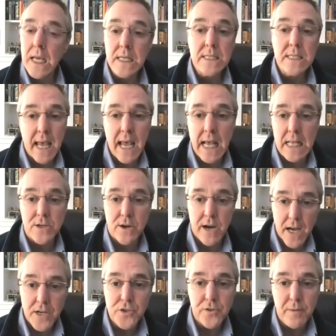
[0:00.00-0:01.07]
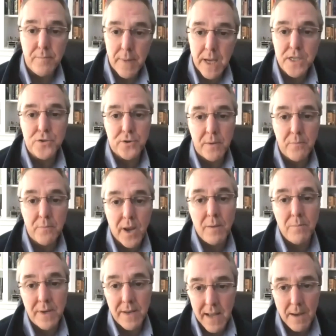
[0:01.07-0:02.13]
His scans are actually measuring
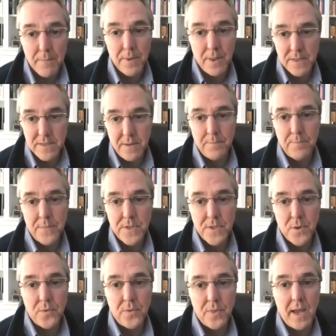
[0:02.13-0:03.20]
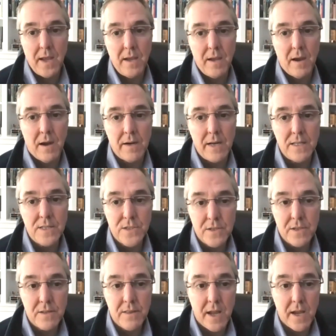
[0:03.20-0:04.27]
brain metabolism. So they
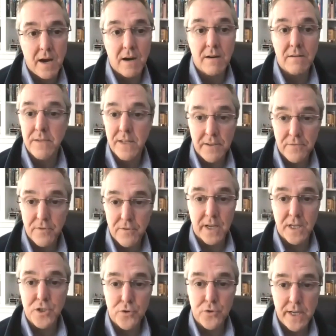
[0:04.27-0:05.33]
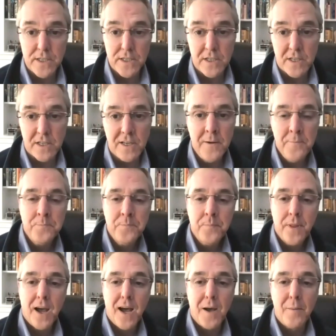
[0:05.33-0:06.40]
are delivering a tracer.
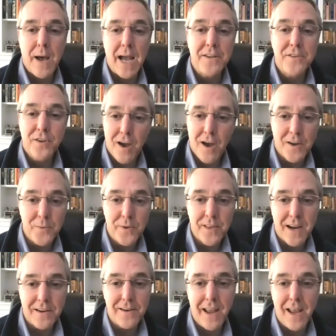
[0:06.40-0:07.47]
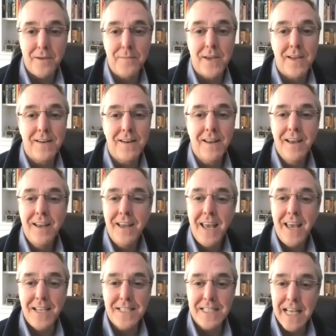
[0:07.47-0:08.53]
I talked with Dr. Amen.
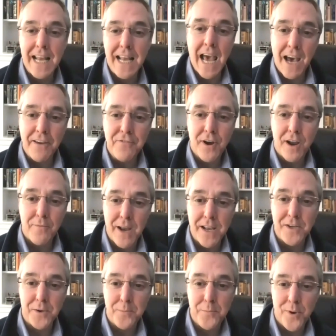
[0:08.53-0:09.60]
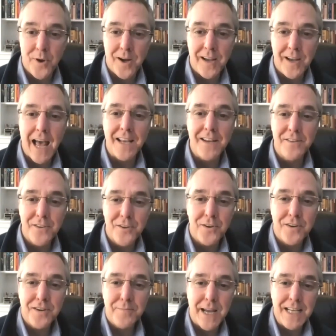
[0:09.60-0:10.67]
He said, after I read your book, I
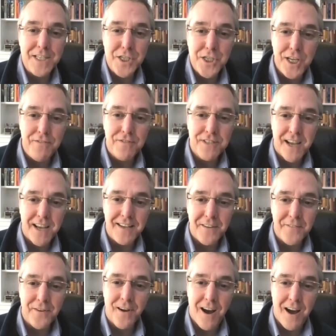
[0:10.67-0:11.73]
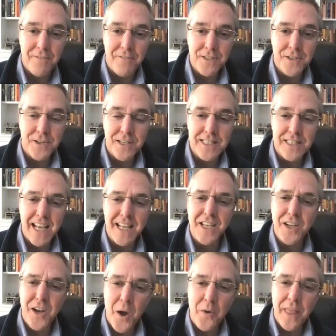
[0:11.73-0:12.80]
turned to my chief scientific officer and
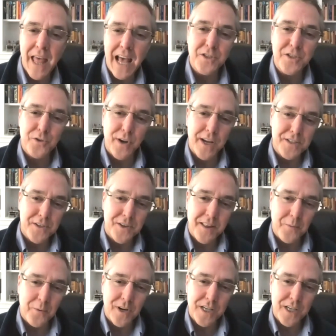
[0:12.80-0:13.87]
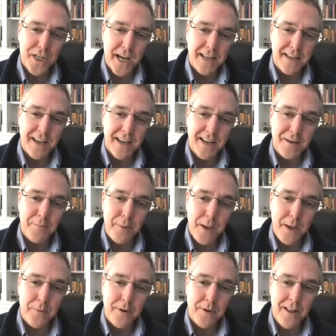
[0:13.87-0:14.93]
said, you know that tracer that we're injecting into
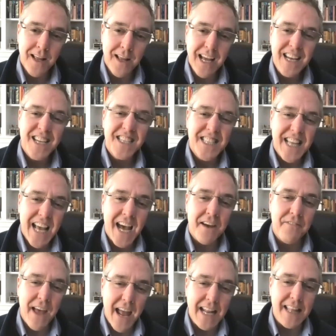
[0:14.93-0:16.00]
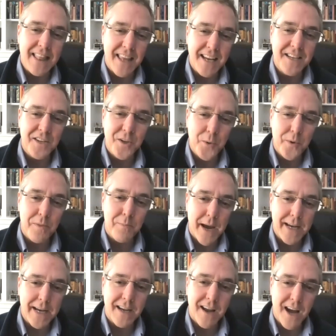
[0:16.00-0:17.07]
people? Does that have anything to do with
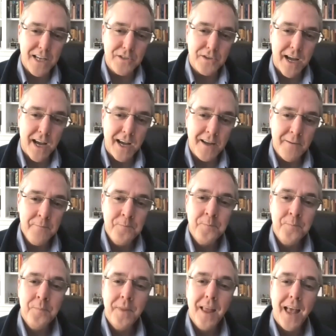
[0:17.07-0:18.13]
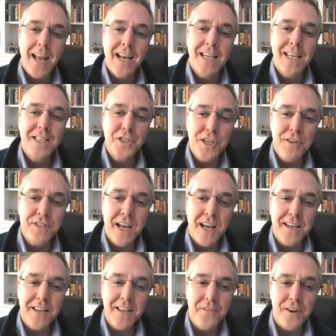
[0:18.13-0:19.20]
mitochondria? And his chief
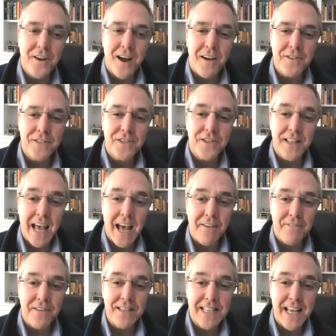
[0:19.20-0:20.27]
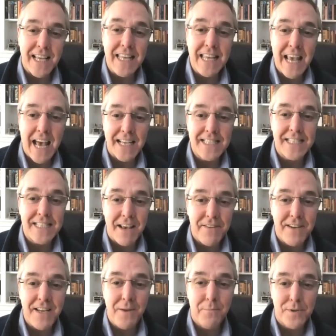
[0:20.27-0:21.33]
scientific officer laughed and said, yes,
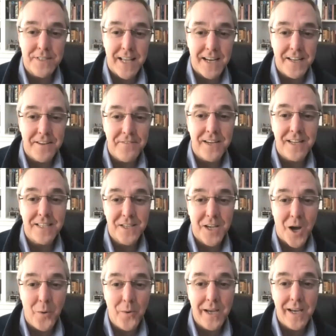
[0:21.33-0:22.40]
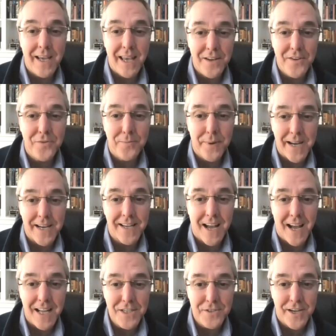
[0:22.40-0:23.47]
70% of it is going into
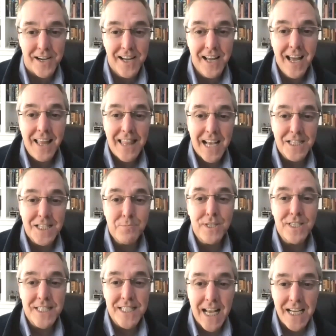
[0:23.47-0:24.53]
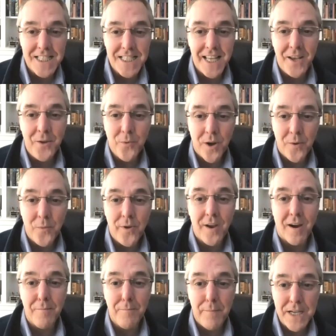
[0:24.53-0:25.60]
mitochondria. That's precisely what
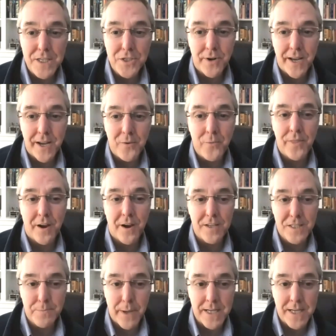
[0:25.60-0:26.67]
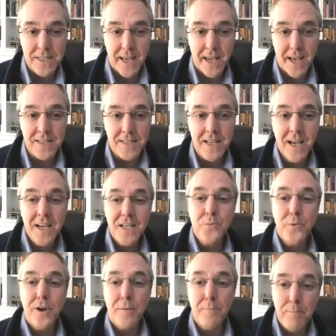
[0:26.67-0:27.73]
we are measuring with our SPECT scans,
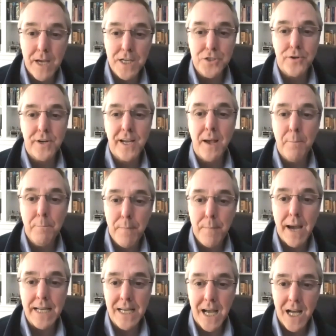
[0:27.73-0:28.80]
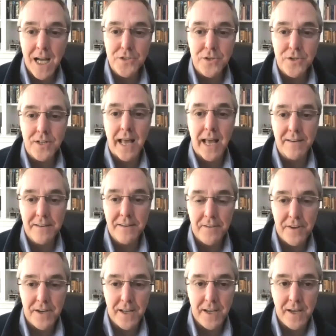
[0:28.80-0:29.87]
is we are measuring mitochondrial
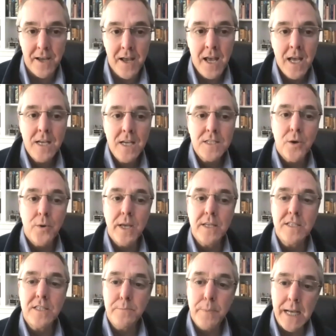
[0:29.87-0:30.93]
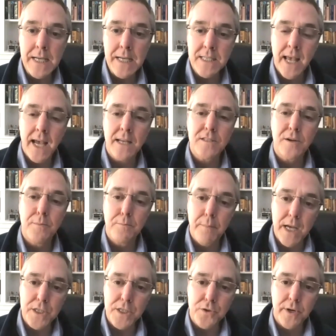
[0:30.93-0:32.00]
activity. So his SPECT scans are
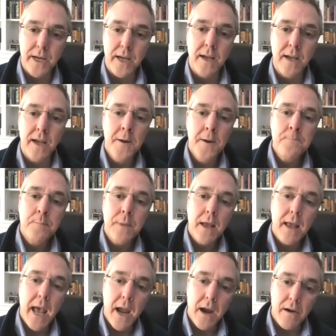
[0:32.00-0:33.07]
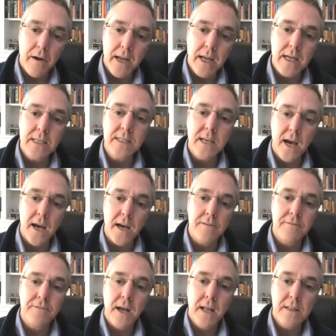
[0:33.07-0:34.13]
measuring areas
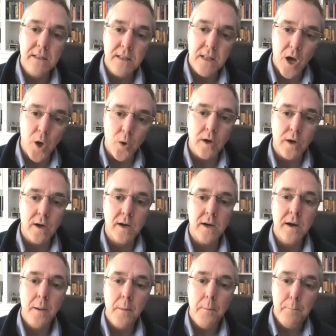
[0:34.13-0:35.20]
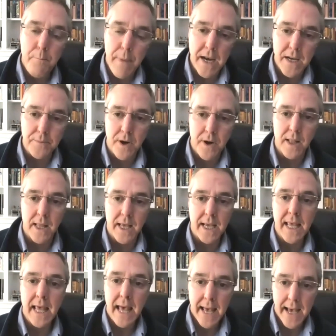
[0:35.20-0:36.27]
of lower
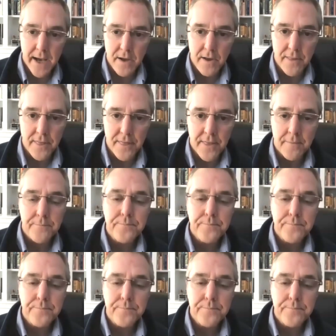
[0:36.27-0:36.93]
metabolic health.